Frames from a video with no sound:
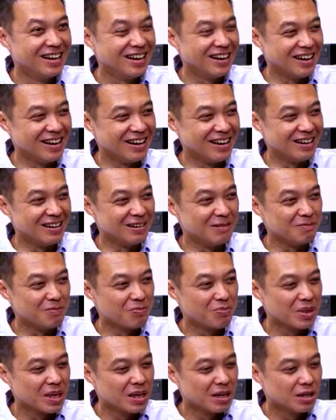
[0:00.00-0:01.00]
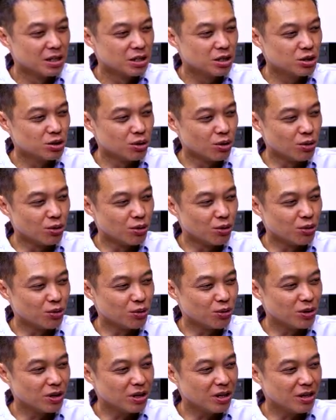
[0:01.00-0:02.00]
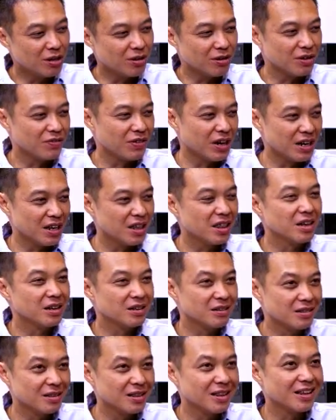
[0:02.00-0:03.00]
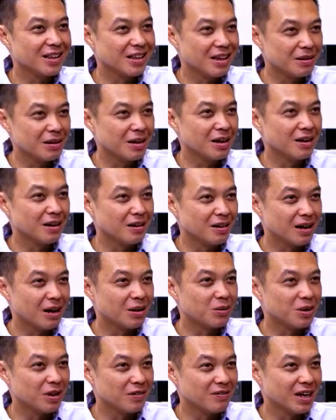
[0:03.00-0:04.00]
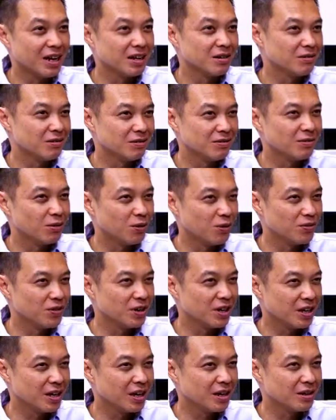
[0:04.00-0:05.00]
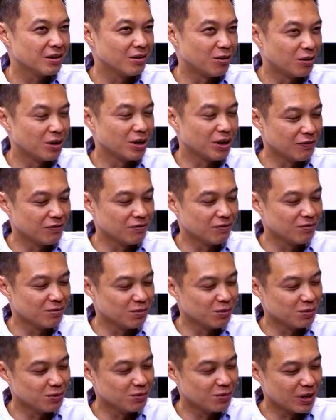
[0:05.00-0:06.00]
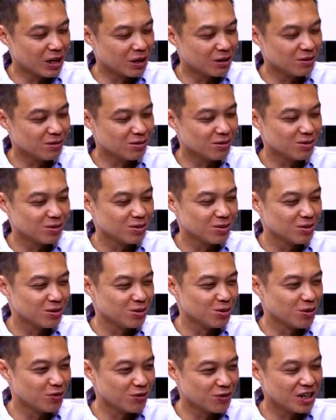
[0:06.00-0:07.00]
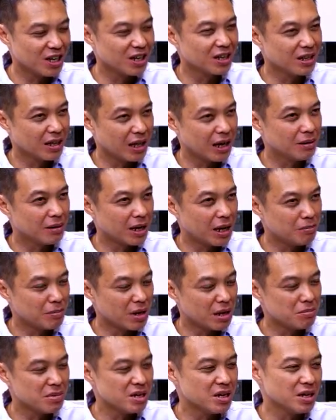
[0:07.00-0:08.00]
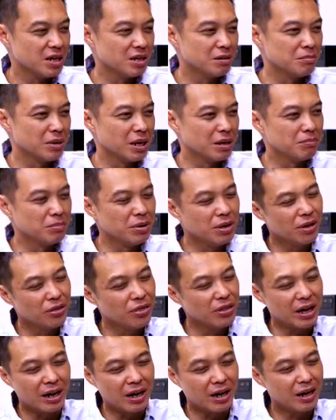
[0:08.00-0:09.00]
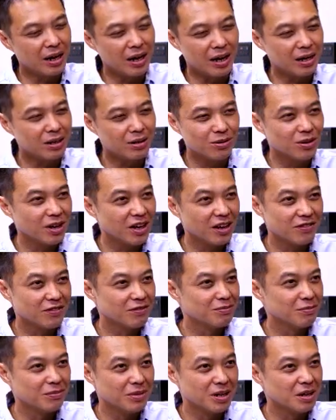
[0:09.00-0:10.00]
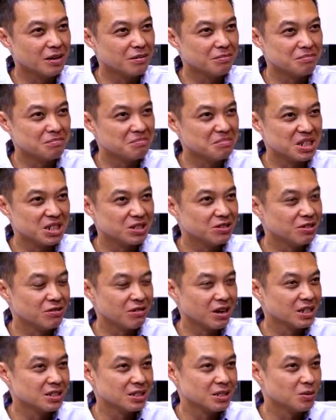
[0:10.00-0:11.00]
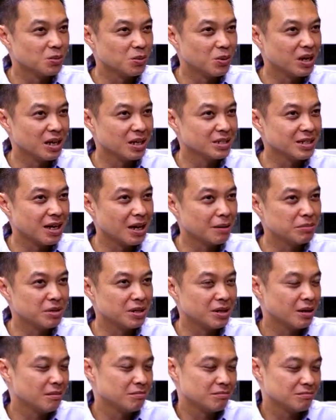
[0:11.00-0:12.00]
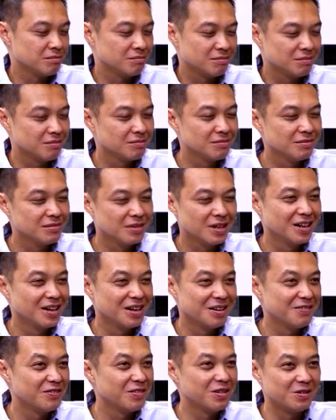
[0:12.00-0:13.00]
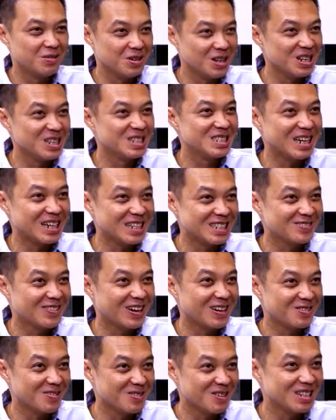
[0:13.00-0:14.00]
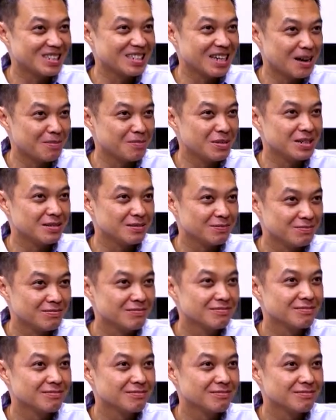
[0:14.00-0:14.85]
um, so you know if anything uh, I would have done over again or have liked to do over again that night might be it but beyond that I, I don't have um, much regrets in what has happened I'm really satisfied with what's happened